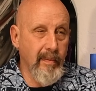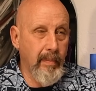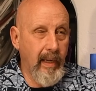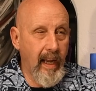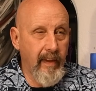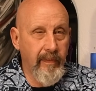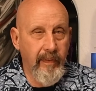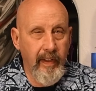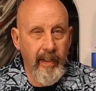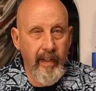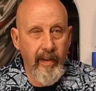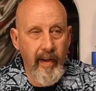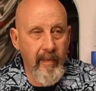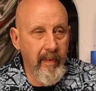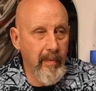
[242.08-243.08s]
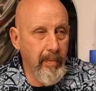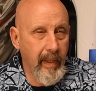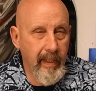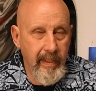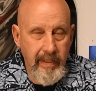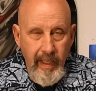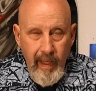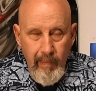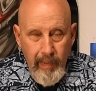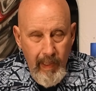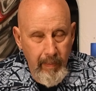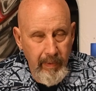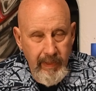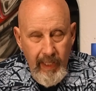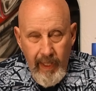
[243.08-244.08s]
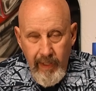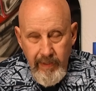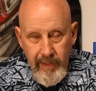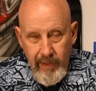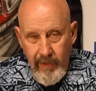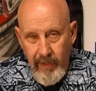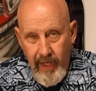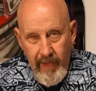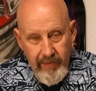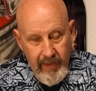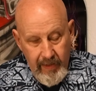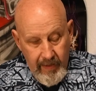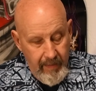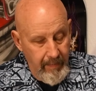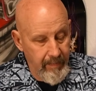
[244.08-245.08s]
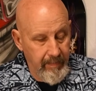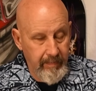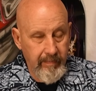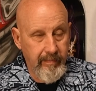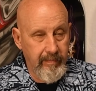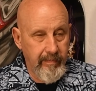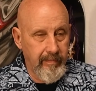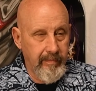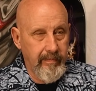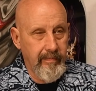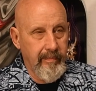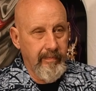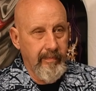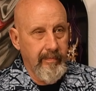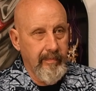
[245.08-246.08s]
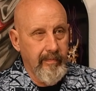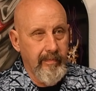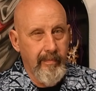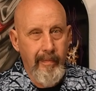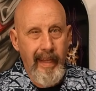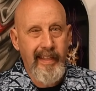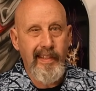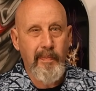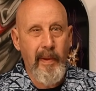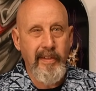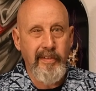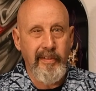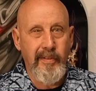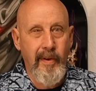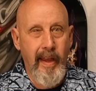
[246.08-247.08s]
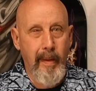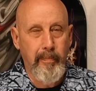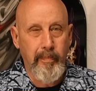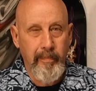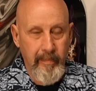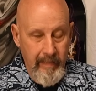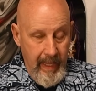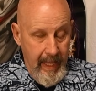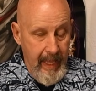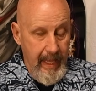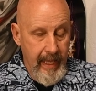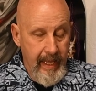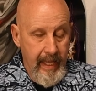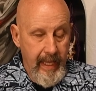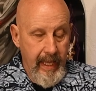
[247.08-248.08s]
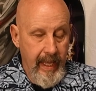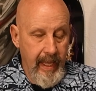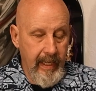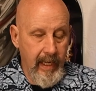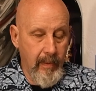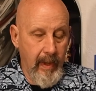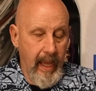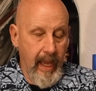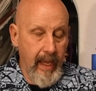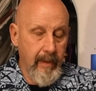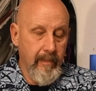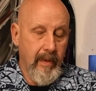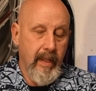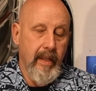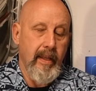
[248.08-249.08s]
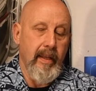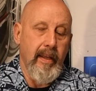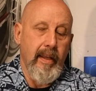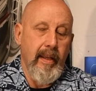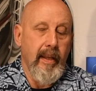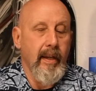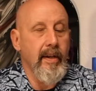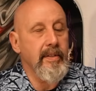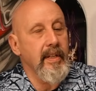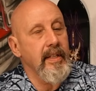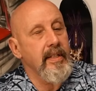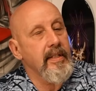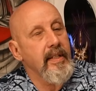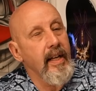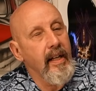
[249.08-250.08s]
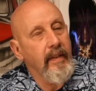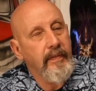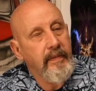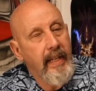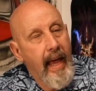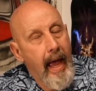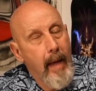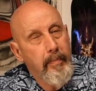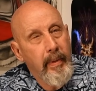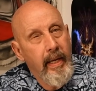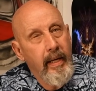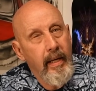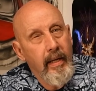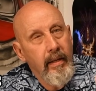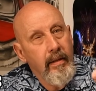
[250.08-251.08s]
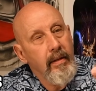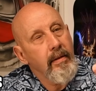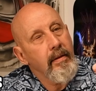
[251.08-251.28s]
but I figure everybody's got paper towels. You don't have to make a special trip. Anyway, here's a self-tapping